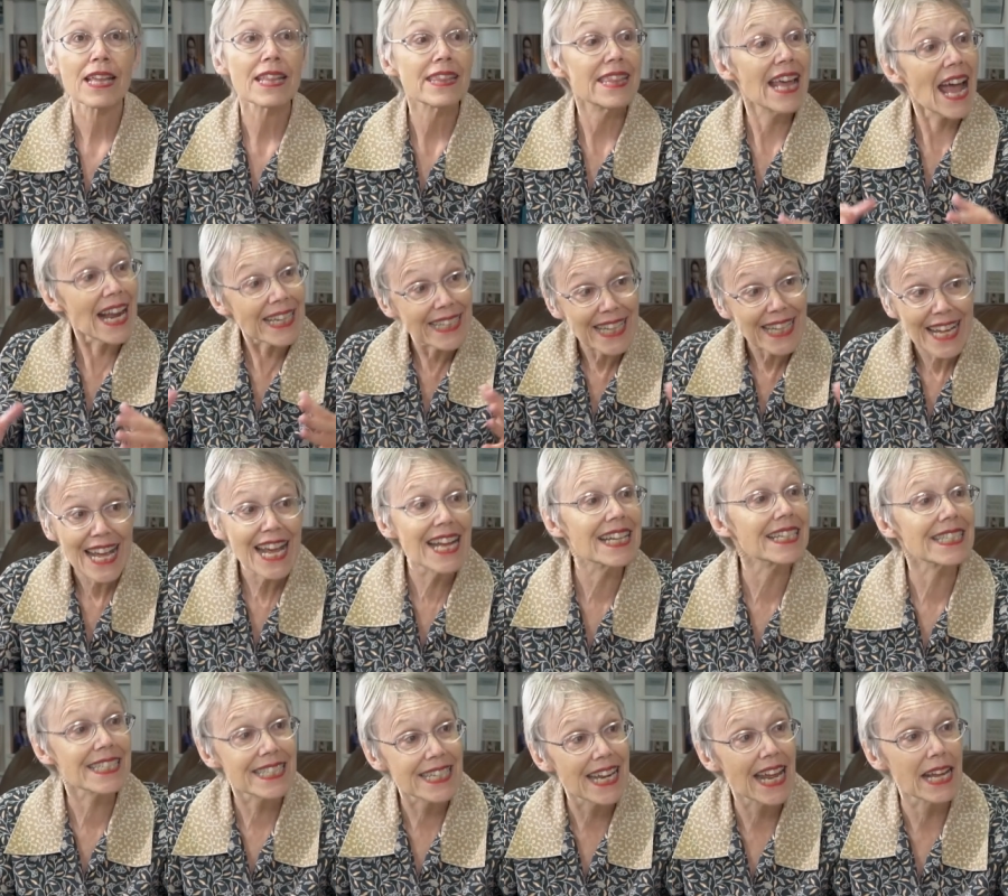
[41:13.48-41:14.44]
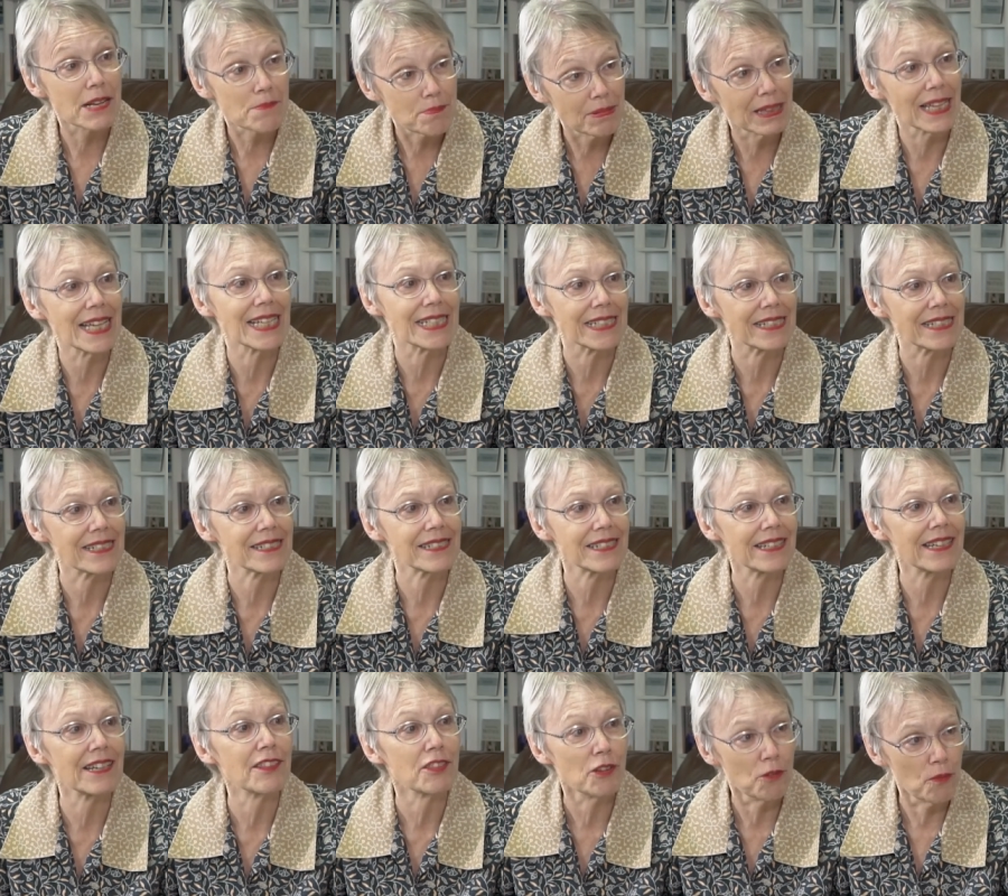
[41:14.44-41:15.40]
That can't take place
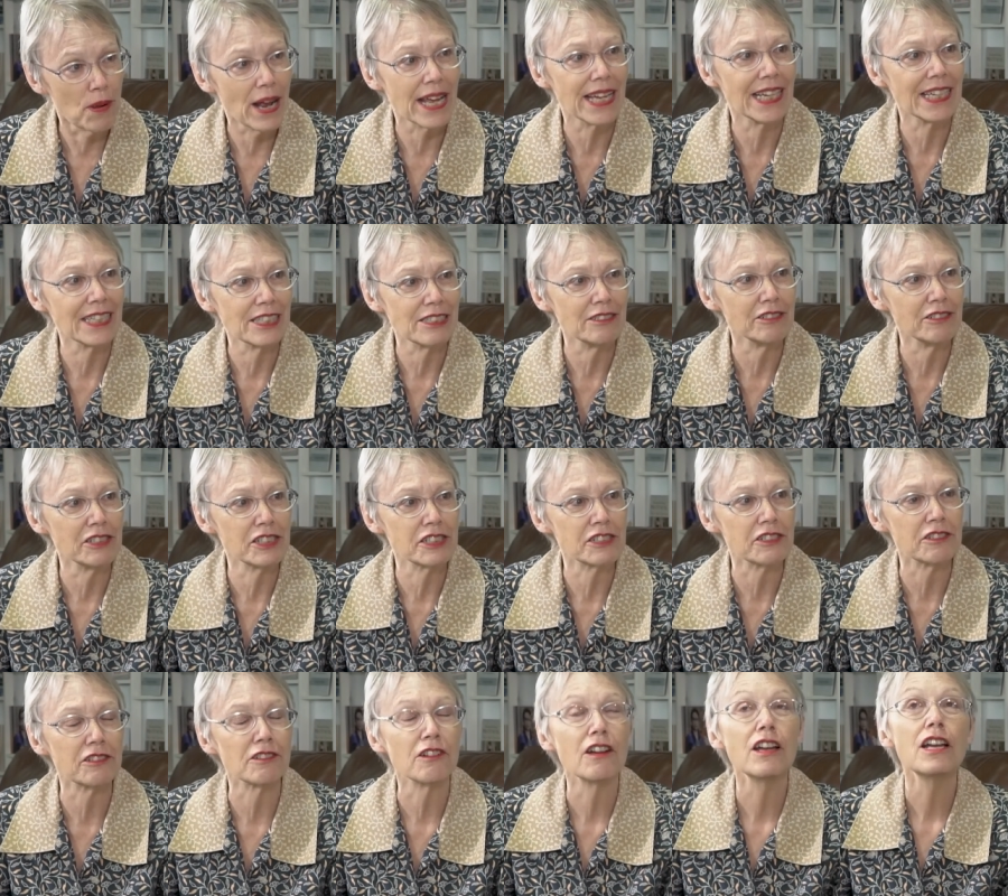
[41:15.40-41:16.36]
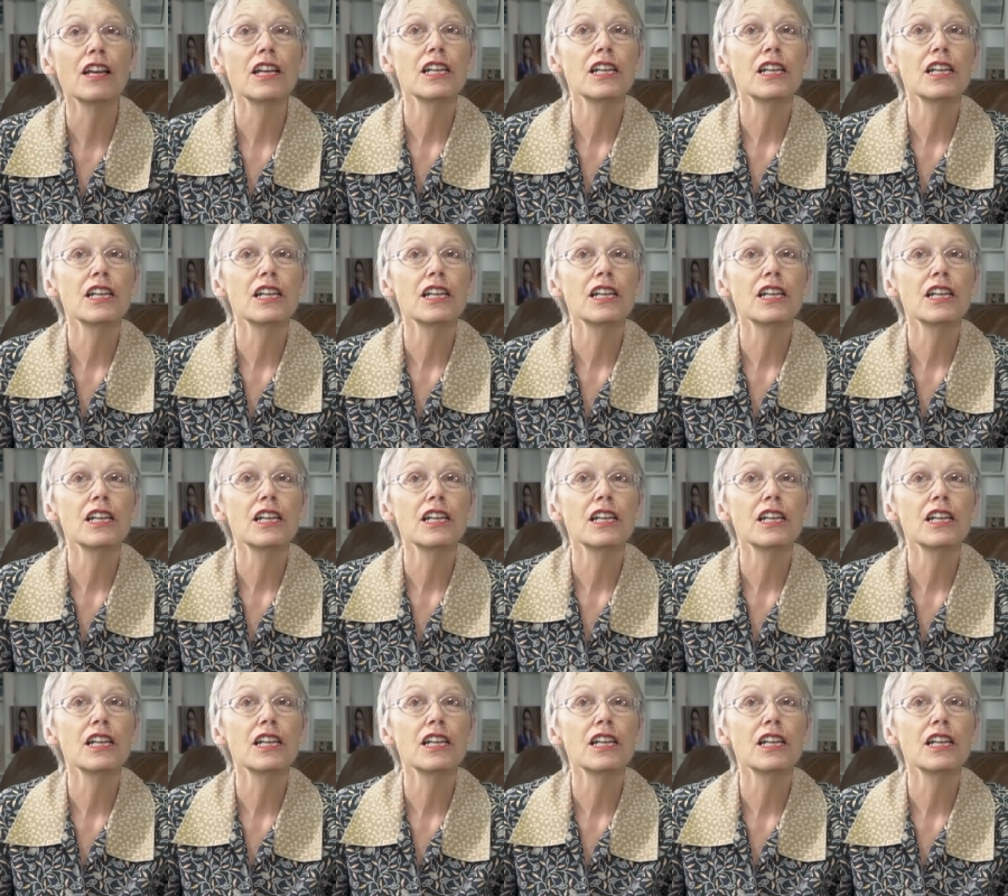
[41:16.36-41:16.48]
in the way it used to.